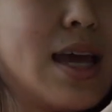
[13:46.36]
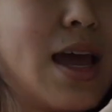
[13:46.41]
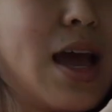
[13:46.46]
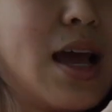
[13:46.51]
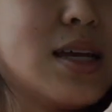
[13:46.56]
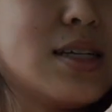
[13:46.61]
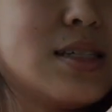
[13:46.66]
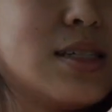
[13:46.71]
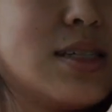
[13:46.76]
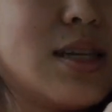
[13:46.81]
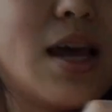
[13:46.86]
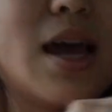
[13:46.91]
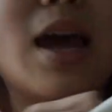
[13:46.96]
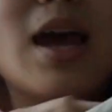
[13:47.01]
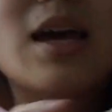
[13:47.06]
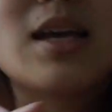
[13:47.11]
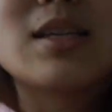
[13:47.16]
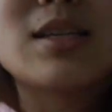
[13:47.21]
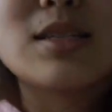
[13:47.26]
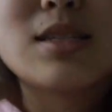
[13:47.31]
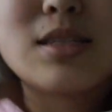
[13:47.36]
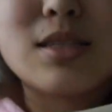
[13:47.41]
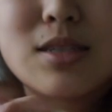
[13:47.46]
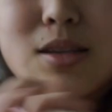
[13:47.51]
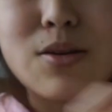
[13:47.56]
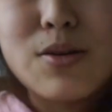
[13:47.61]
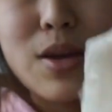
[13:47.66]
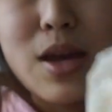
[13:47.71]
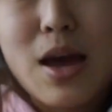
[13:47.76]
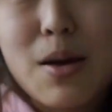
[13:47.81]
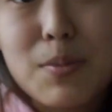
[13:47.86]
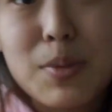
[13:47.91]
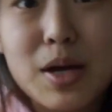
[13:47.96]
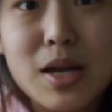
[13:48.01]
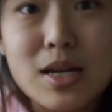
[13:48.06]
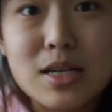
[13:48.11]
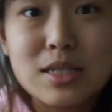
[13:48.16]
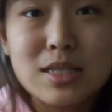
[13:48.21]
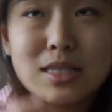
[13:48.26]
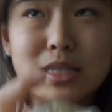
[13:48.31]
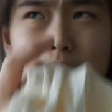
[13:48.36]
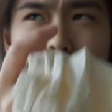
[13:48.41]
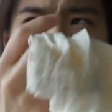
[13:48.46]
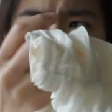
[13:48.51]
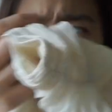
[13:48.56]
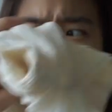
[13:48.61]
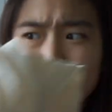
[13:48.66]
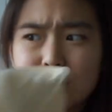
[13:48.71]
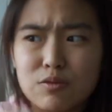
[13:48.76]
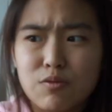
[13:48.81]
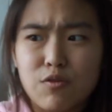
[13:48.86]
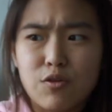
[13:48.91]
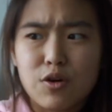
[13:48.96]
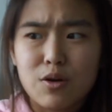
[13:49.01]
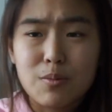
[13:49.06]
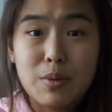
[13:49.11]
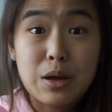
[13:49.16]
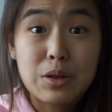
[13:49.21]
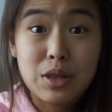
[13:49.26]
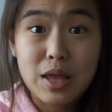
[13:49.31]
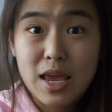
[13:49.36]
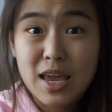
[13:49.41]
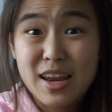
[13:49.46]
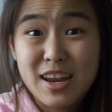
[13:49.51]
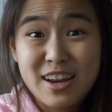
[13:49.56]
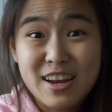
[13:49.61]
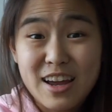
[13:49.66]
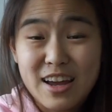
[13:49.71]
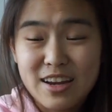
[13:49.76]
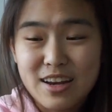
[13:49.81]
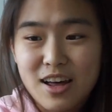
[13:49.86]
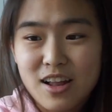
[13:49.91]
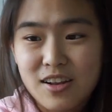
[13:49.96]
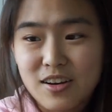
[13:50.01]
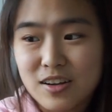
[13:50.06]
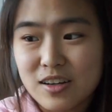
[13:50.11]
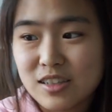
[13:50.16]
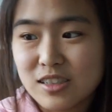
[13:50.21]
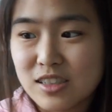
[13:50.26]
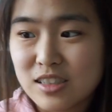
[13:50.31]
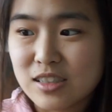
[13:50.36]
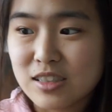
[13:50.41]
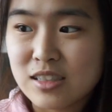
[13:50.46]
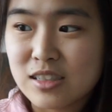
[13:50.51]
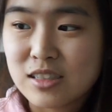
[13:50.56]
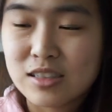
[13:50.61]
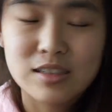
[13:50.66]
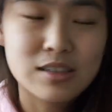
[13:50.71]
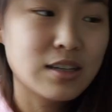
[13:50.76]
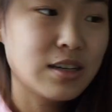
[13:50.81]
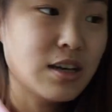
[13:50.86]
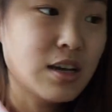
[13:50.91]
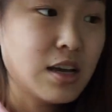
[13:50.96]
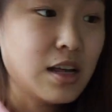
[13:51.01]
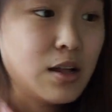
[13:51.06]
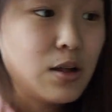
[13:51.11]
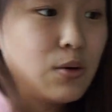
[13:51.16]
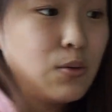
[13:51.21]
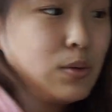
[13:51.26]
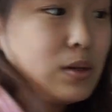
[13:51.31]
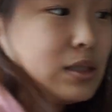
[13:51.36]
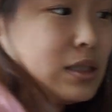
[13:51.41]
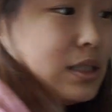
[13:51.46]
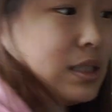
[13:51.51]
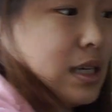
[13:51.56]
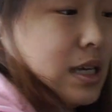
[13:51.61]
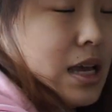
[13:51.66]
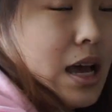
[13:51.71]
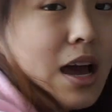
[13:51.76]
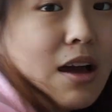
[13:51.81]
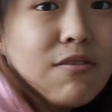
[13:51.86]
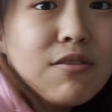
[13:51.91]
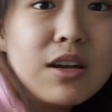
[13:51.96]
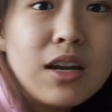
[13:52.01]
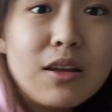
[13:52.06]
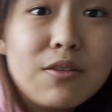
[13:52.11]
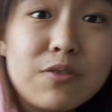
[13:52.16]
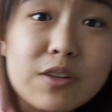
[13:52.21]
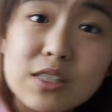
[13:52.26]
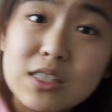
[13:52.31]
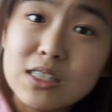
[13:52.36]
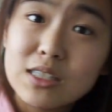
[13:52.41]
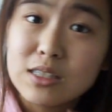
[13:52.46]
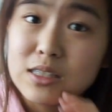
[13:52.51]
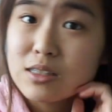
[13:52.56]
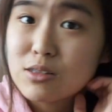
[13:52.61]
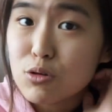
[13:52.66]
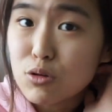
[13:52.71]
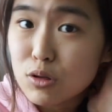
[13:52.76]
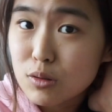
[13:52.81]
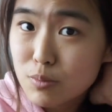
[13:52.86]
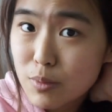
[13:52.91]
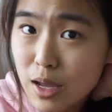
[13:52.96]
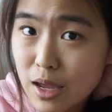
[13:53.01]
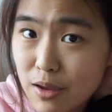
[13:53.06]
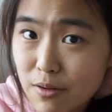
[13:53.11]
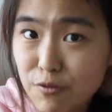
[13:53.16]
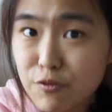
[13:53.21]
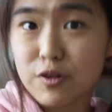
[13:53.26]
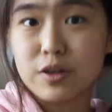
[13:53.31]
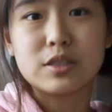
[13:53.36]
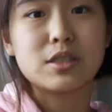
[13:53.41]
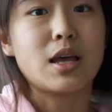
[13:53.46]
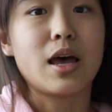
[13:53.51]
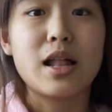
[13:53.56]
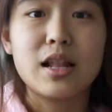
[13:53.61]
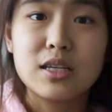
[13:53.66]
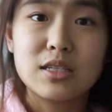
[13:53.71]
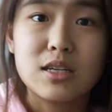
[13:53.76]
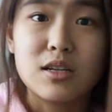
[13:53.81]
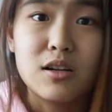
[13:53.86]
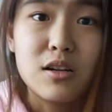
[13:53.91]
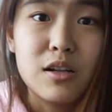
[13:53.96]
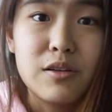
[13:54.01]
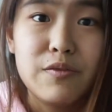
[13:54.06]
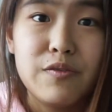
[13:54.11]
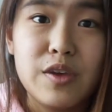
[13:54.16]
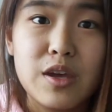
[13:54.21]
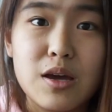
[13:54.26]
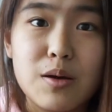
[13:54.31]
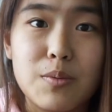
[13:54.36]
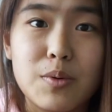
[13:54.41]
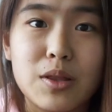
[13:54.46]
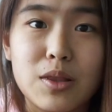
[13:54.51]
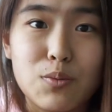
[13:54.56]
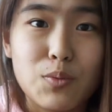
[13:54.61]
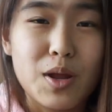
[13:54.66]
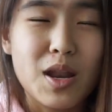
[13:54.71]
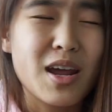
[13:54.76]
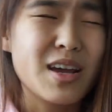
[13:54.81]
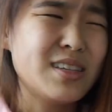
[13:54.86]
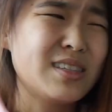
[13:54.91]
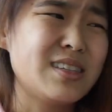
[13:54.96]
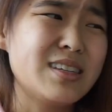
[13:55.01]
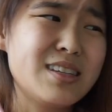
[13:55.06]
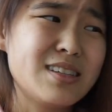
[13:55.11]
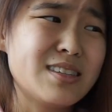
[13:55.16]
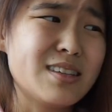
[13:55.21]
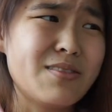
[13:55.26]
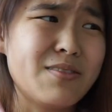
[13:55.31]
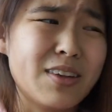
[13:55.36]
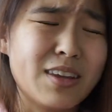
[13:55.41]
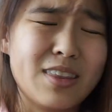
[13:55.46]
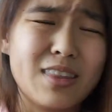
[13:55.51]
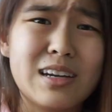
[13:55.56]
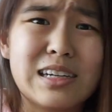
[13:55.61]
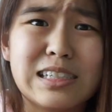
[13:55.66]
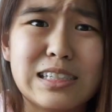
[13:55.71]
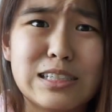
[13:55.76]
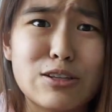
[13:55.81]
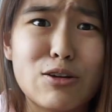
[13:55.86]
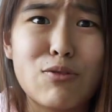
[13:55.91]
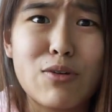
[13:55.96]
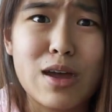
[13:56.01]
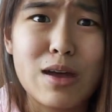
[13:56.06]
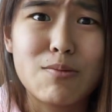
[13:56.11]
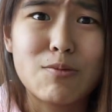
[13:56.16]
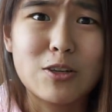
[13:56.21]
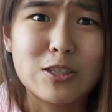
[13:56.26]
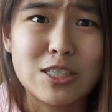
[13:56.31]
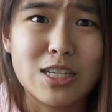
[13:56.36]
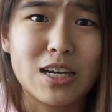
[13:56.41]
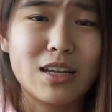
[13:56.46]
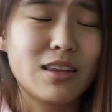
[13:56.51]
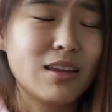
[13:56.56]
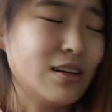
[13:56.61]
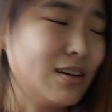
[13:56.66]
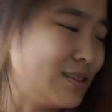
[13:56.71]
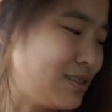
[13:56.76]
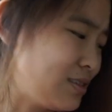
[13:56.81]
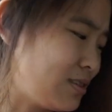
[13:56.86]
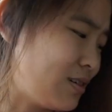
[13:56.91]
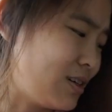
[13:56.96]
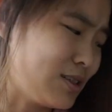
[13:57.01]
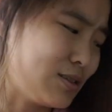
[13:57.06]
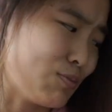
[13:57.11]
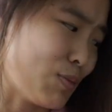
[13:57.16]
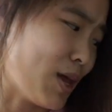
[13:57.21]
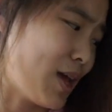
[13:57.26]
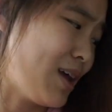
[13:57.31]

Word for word: XS so yeah I'm gonna sell this for about $89 we'll see. I haven't even sold my first Alice and Olivia, but when I see this, I'm like, there's no way I'm rejecting this dress.